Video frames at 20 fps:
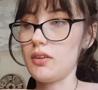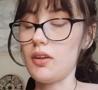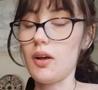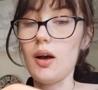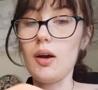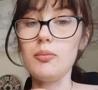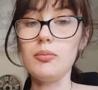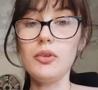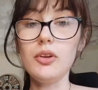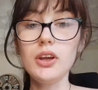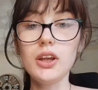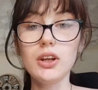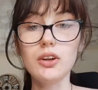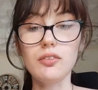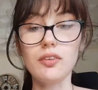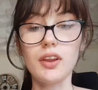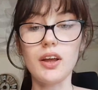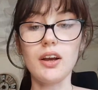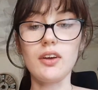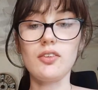I'm looking over
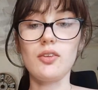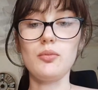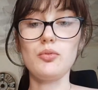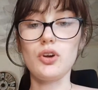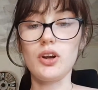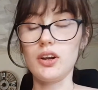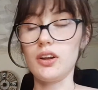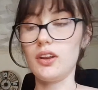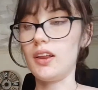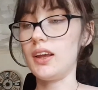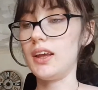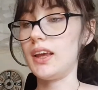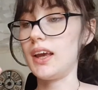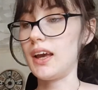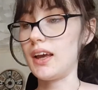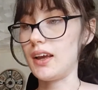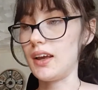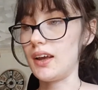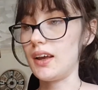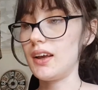there because I'm trying to like get
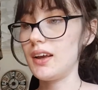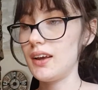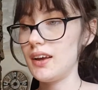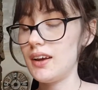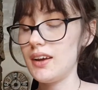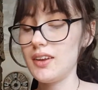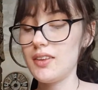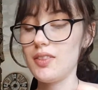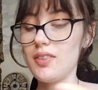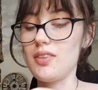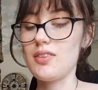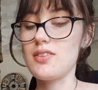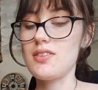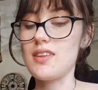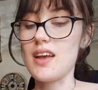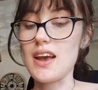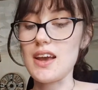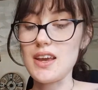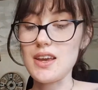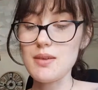it the
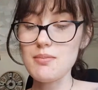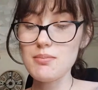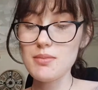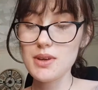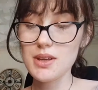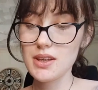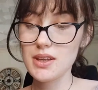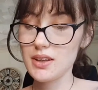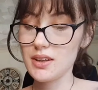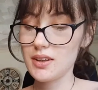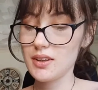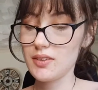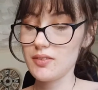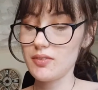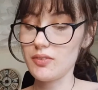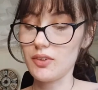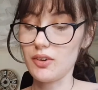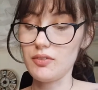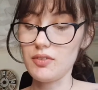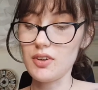same,
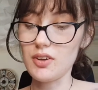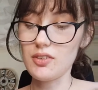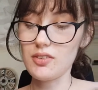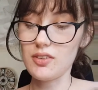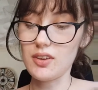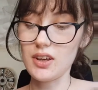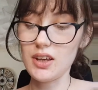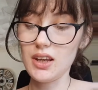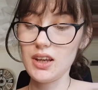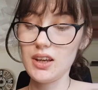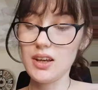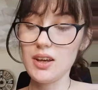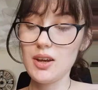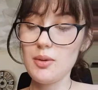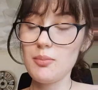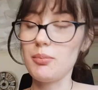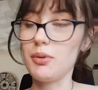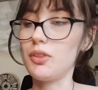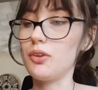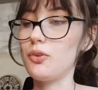obviously,
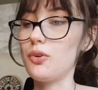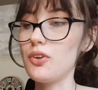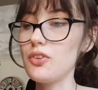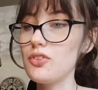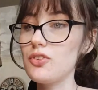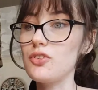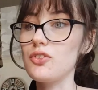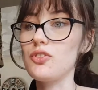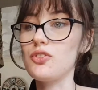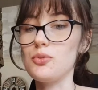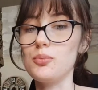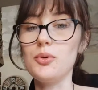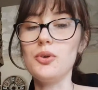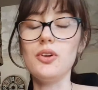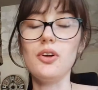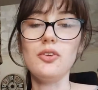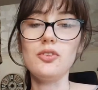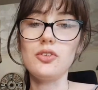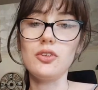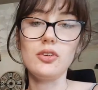but the crystal's
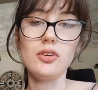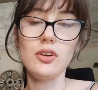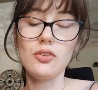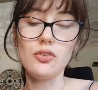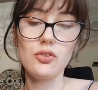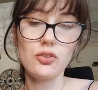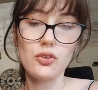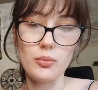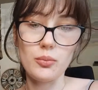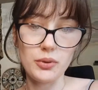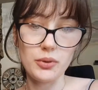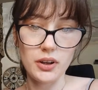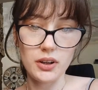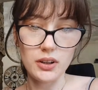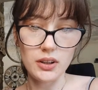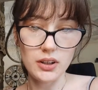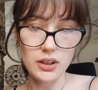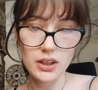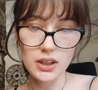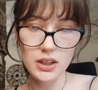smaller, so it's complicated.